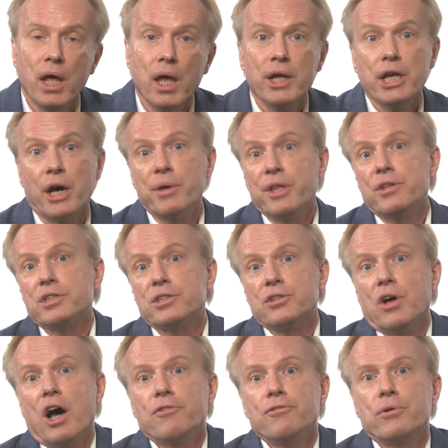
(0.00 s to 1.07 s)
Now, in the
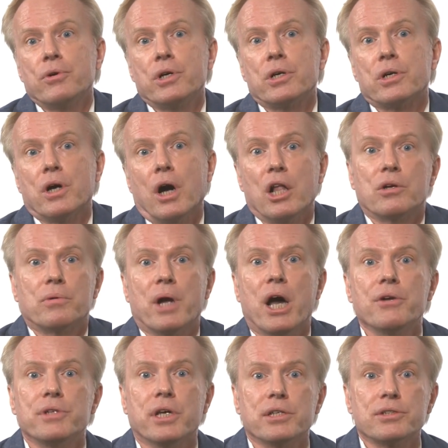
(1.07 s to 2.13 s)
software all
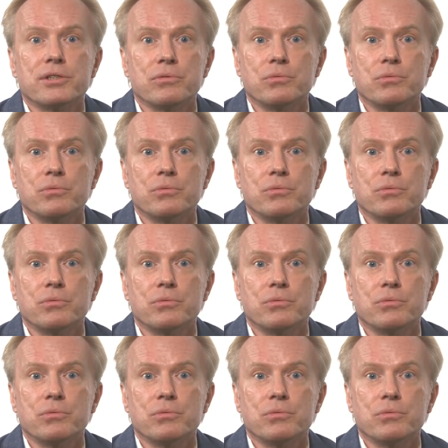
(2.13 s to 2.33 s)
around us,